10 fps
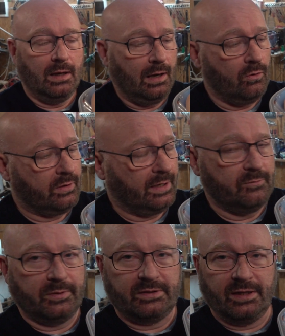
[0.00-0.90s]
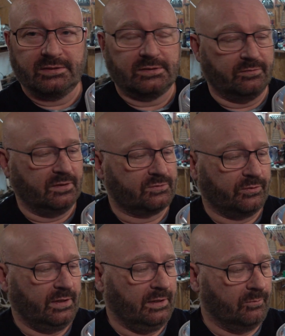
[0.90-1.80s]
How can we test if this
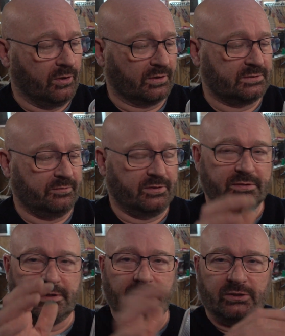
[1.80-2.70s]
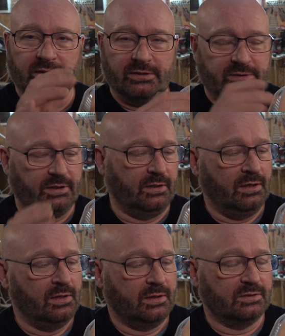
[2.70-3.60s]
really works? If this actually
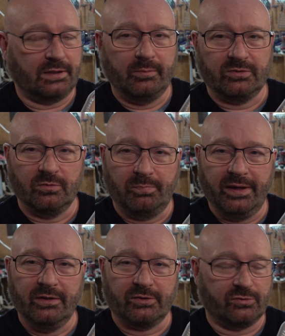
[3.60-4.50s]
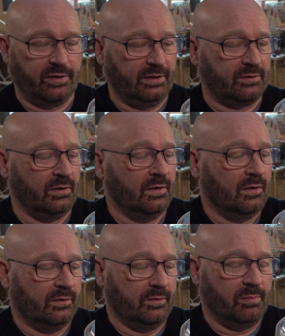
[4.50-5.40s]
still is able to penetrate
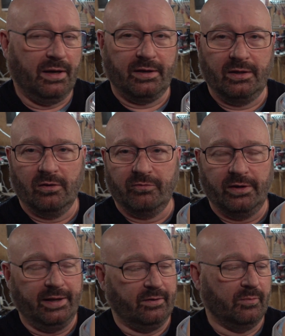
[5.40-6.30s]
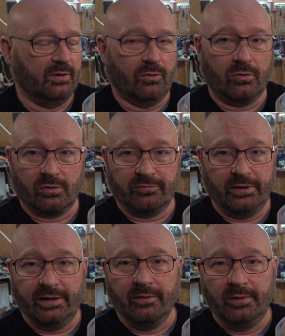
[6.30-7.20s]
the body of an animal or of
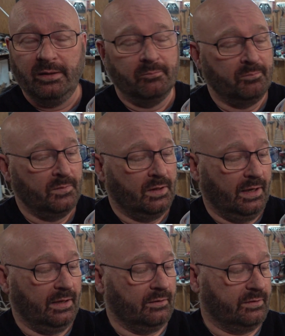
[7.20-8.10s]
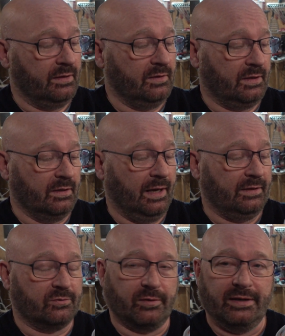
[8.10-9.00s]
an enemy and then
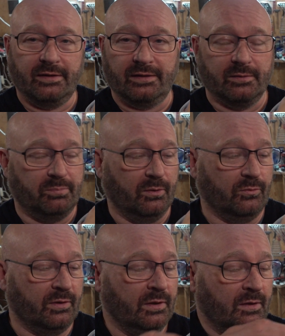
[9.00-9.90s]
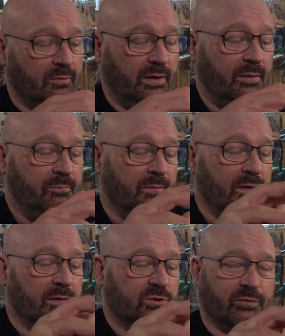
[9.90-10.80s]
ignite right at the bone? Well,
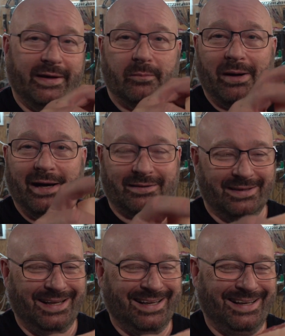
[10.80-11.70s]
Schweinebraten,